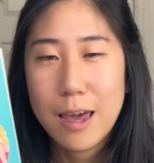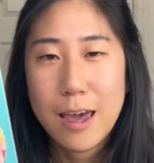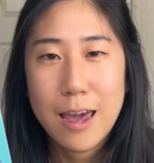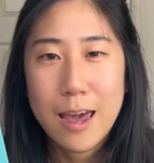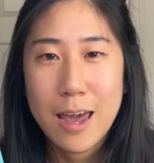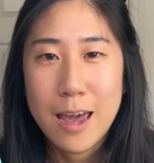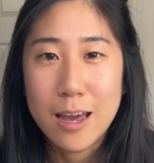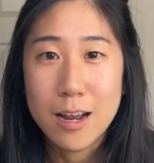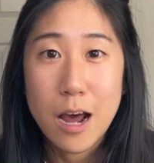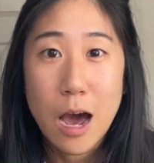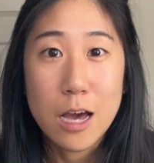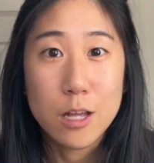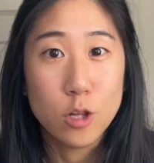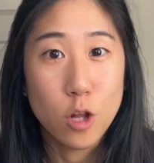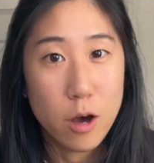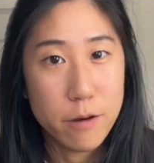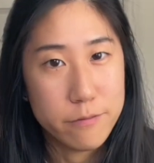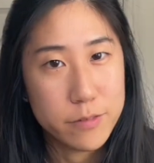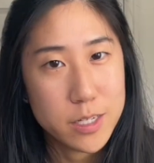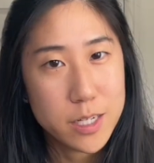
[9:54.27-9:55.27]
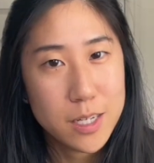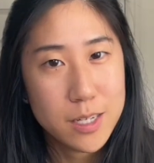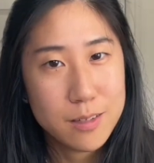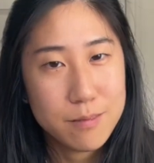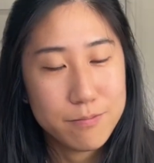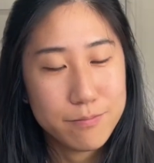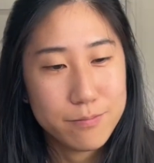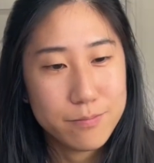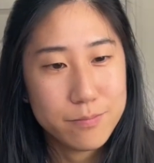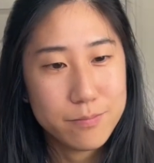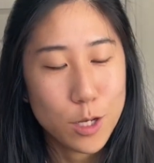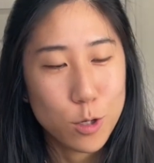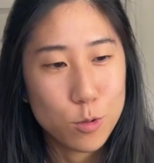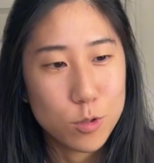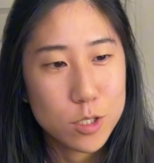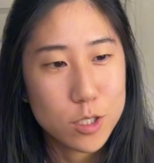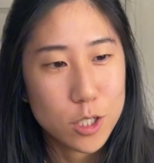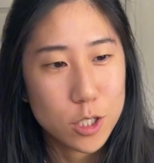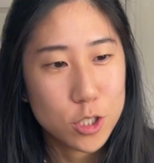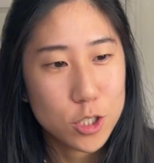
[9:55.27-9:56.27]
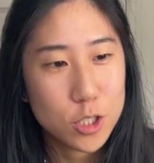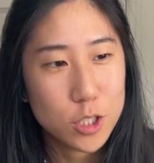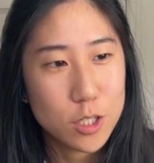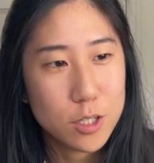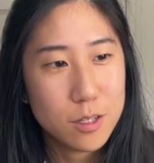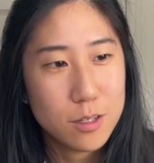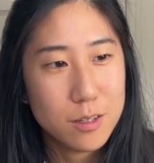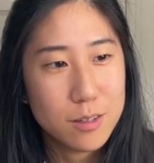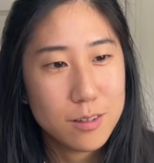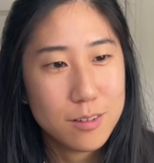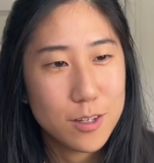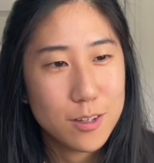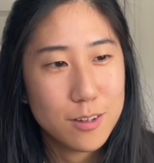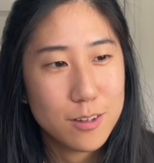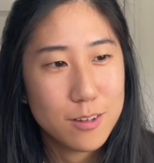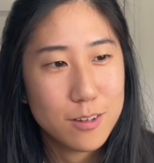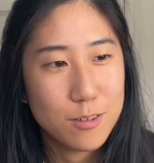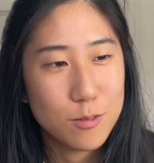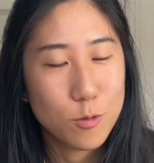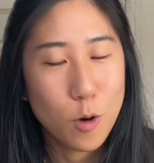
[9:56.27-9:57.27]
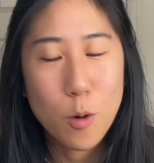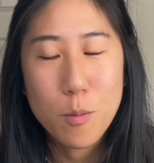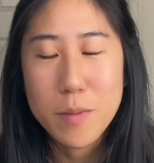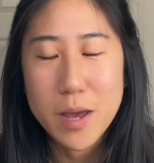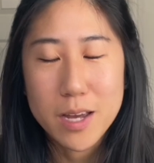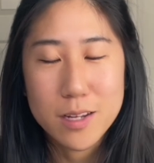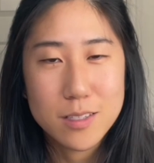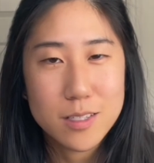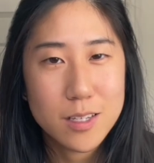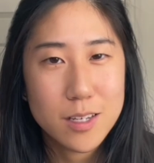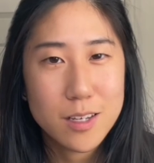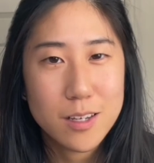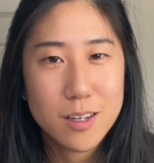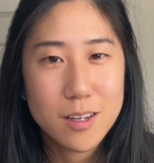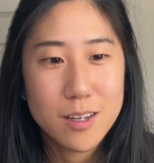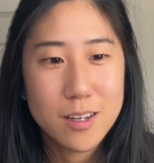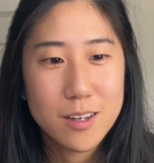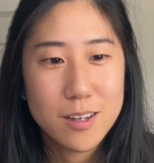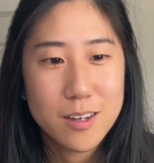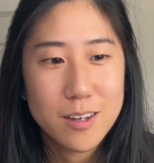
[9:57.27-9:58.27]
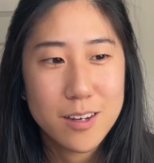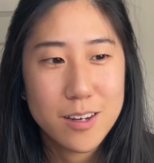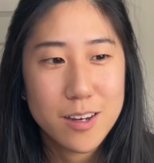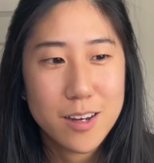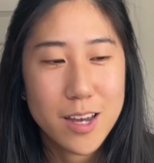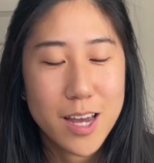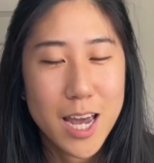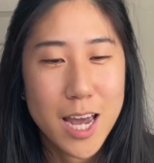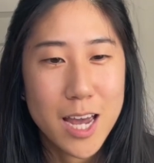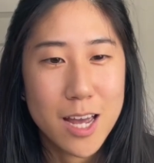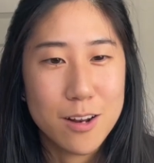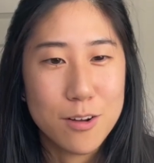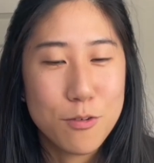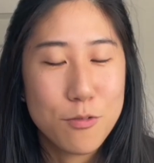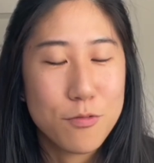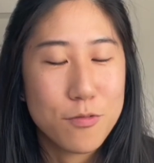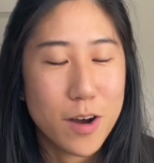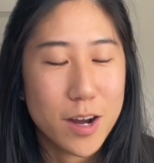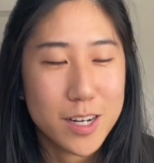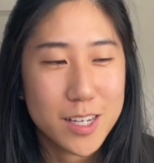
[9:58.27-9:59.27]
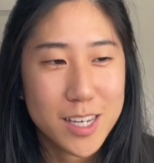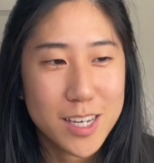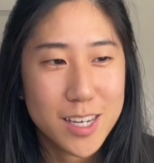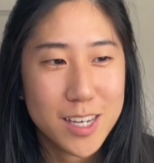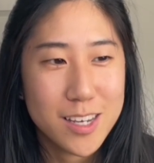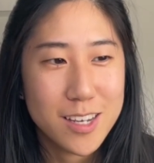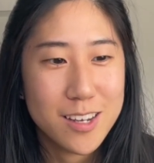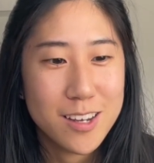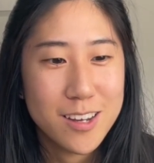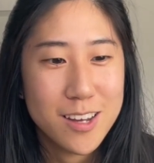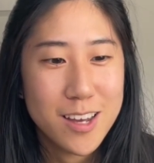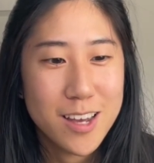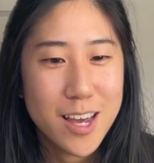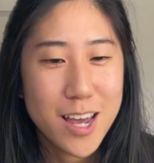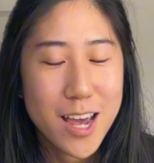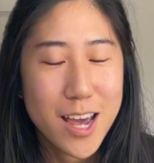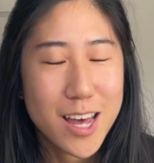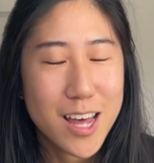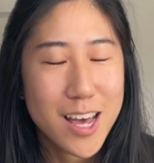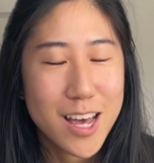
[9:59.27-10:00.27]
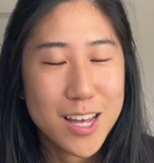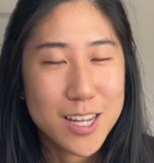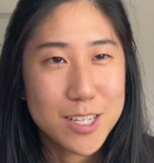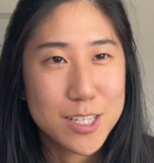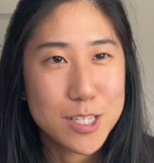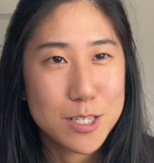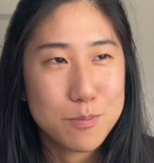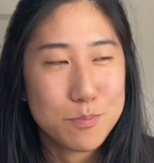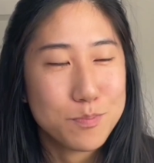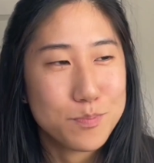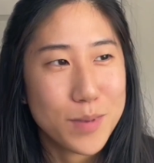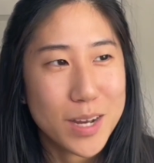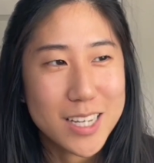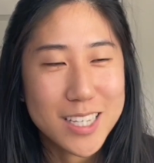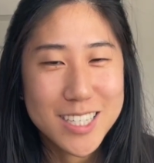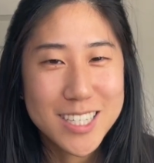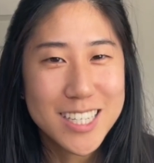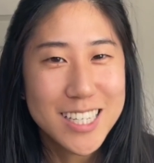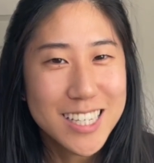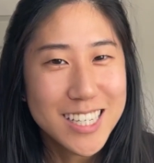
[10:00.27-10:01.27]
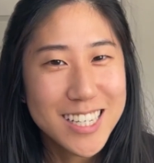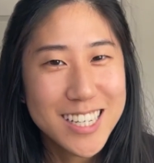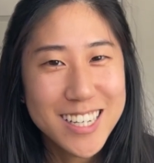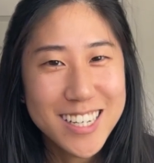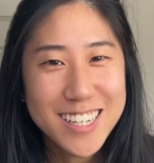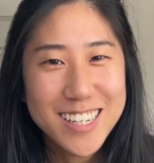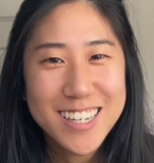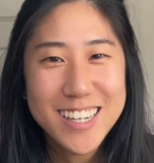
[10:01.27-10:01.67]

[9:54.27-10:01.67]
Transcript: and I loved it. It was such a romantic and funny and spicy